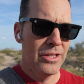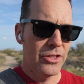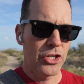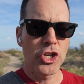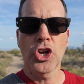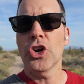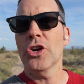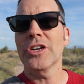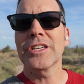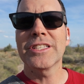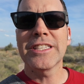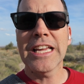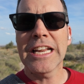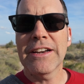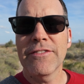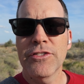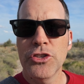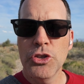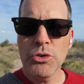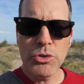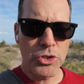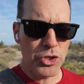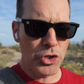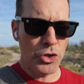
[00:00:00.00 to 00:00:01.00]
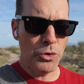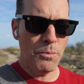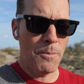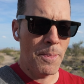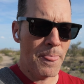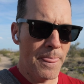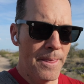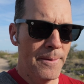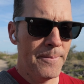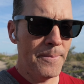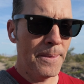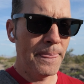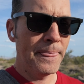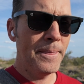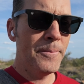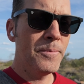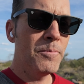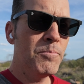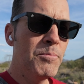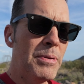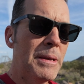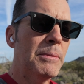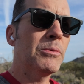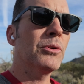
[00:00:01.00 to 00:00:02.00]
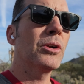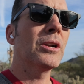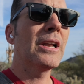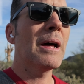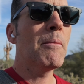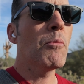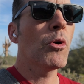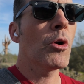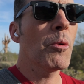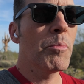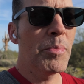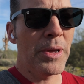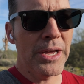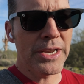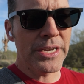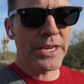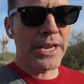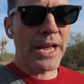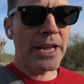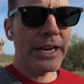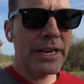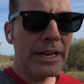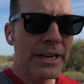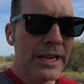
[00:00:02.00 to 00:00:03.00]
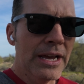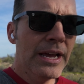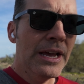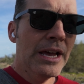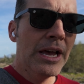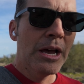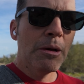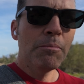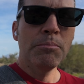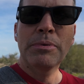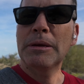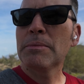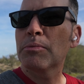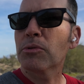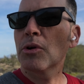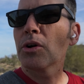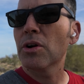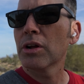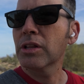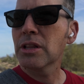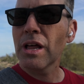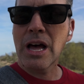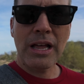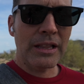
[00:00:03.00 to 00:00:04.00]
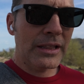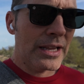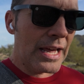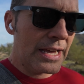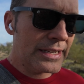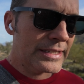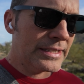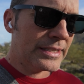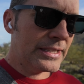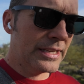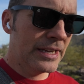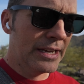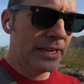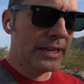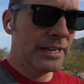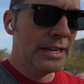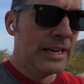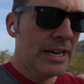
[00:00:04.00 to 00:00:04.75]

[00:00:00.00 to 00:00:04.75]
the current state of YouTube. People are a lot more opinionated. People are a lot less.